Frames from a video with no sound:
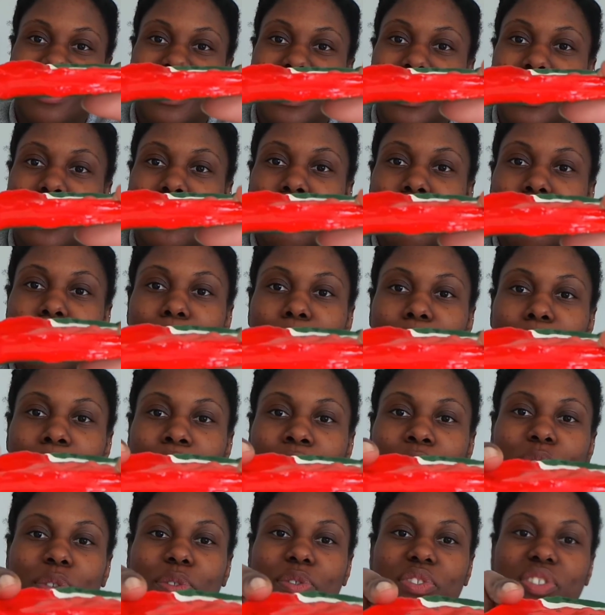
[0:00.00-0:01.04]
the little
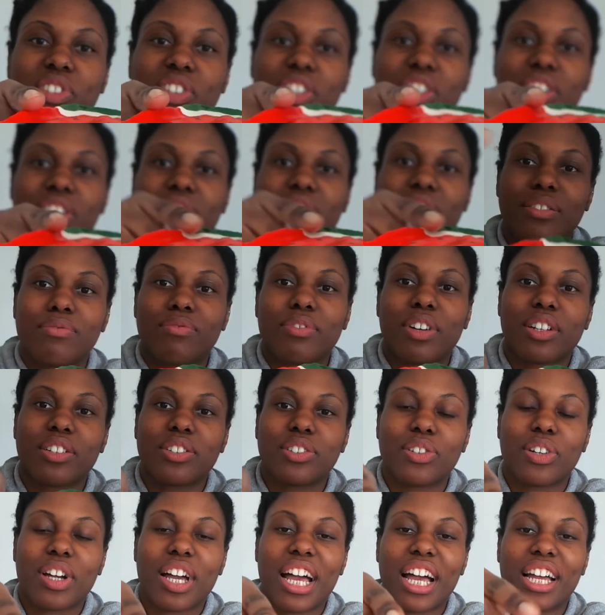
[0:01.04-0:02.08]
grooves that you can
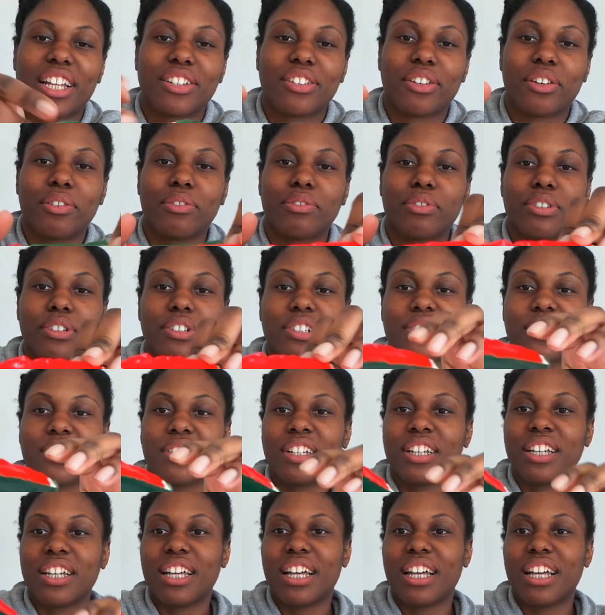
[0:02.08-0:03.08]
run your hand over.